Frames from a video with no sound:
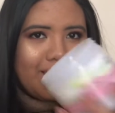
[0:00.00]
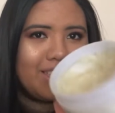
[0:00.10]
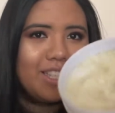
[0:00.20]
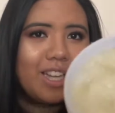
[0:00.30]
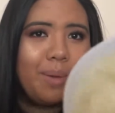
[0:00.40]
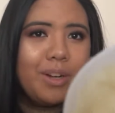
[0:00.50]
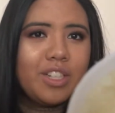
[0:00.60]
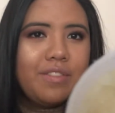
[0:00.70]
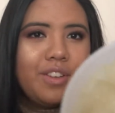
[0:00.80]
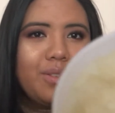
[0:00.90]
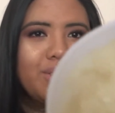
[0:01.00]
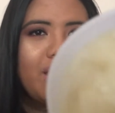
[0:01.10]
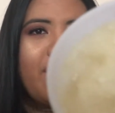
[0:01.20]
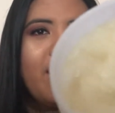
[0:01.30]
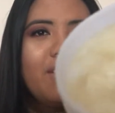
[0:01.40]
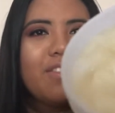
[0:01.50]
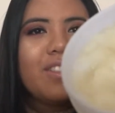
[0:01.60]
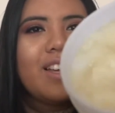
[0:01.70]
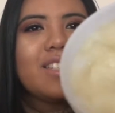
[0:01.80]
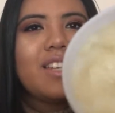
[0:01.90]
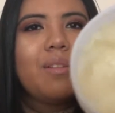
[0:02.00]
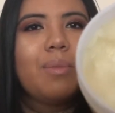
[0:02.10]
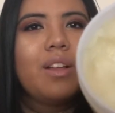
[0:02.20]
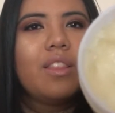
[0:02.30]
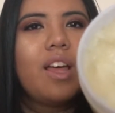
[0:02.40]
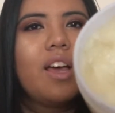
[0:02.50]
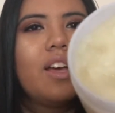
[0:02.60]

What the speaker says: This is how much I've used. I've had it for less than a month.